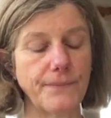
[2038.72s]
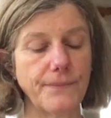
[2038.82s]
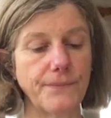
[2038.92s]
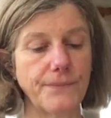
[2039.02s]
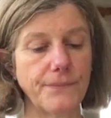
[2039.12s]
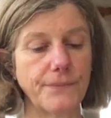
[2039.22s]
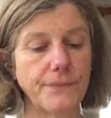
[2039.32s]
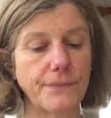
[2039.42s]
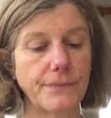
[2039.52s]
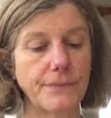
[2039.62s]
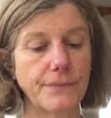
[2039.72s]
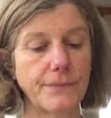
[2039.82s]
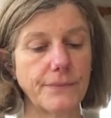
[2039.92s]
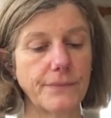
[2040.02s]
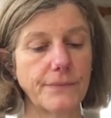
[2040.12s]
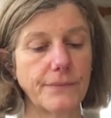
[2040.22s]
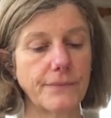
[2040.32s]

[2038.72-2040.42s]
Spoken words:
Nobody speaks.